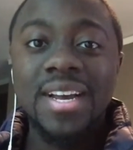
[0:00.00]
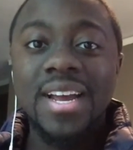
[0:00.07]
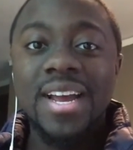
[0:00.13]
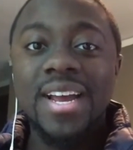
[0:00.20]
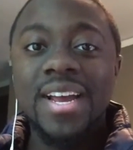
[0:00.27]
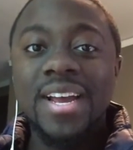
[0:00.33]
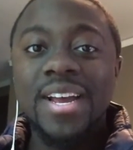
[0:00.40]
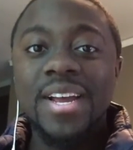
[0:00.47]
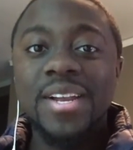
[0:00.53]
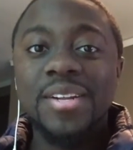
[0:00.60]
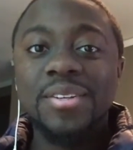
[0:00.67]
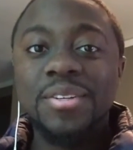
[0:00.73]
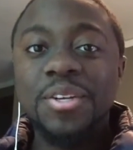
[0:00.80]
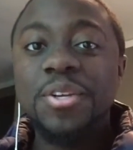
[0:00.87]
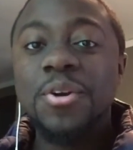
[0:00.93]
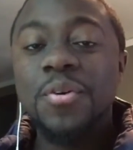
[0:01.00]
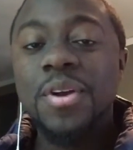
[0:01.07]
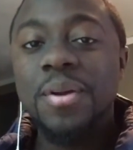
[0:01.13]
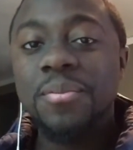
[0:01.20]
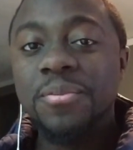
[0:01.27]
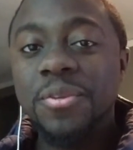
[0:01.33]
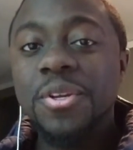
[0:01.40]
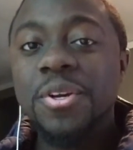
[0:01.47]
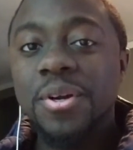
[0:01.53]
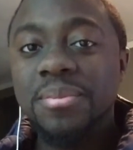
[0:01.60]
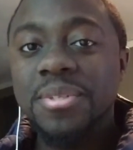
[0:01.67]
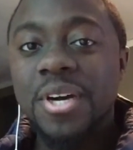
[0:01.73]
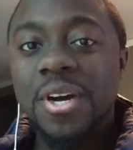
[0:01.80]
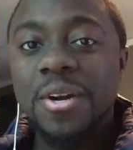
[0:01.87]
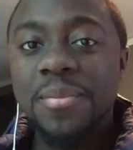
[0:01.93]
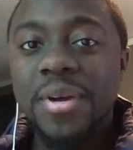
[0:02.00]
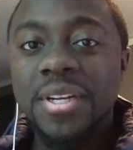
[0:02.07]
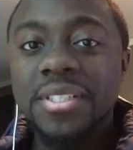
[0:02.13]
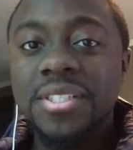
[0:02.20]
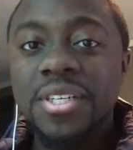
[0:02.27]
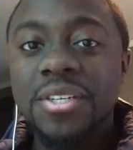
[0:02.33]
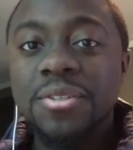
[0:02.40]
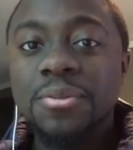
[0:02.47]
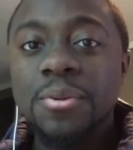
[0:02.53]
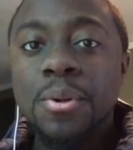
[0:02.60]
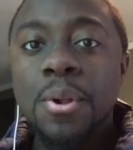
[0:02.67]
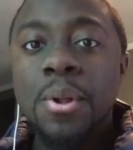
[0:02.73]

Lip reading: And you know what I'm talking about. So